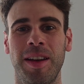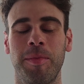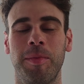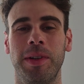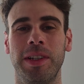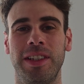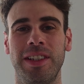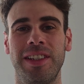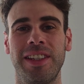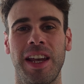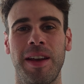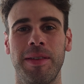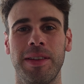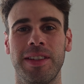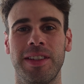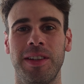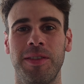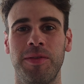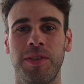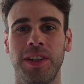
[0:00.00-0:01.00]
But this time
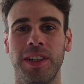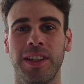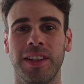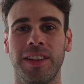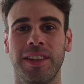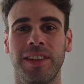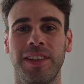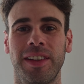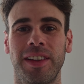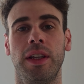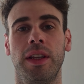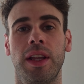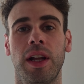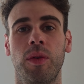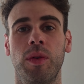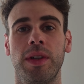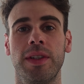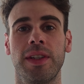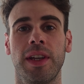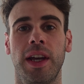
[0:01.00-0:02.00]
it's different. It
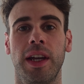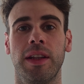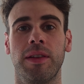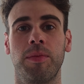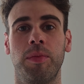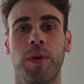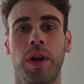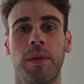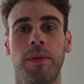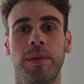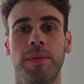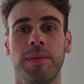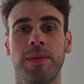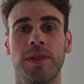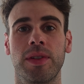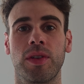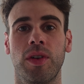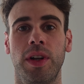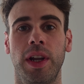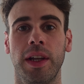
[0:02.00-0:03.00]
always had
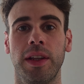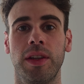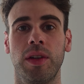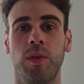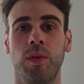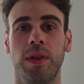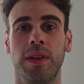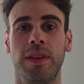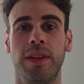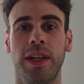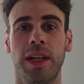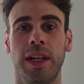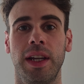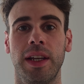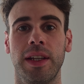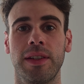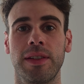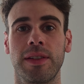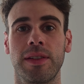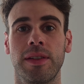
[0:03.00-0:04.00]
problems connecting with
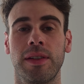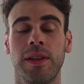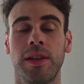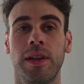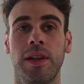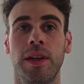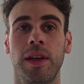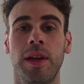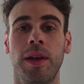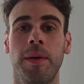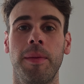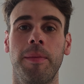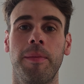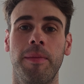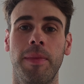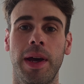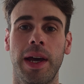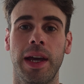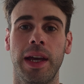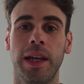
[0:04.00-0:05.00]
DNS.
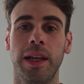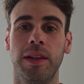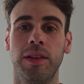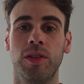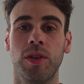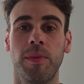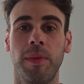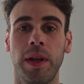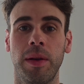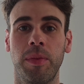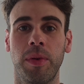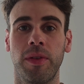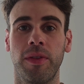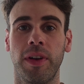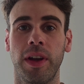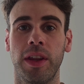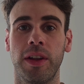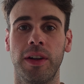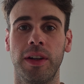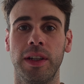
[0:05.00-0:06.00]
My domain
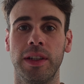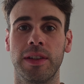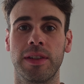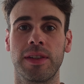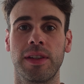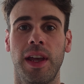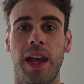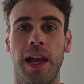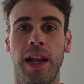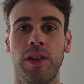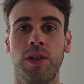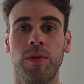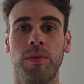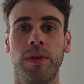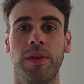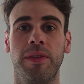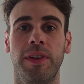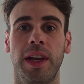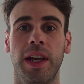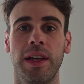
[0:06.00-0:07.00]
provider is
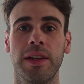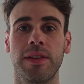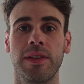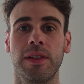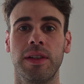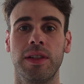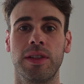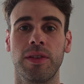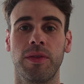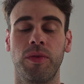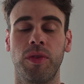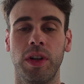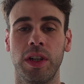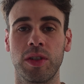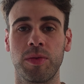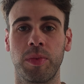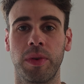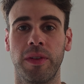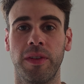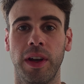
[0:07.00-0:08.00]
LWS, it's a
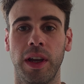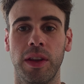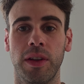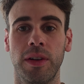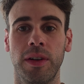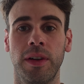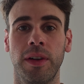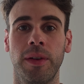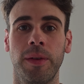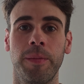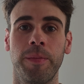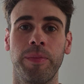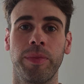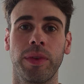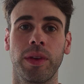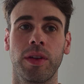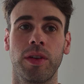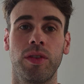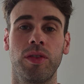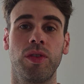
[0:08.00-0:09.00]
French provider.
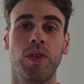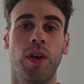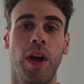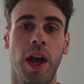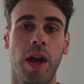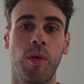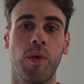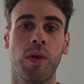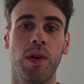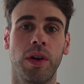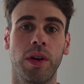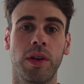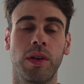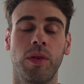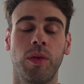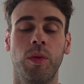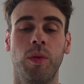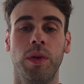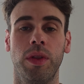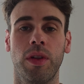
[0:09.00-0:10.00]
So I work
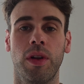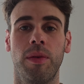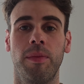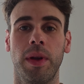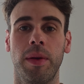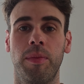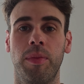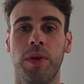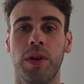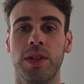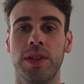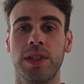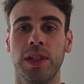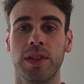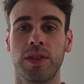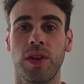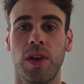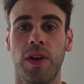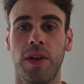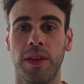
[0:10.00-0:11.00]
with all my
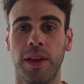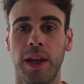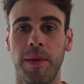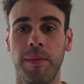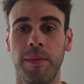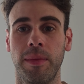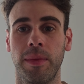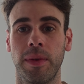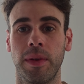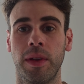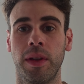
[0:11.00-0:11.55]
projects on them.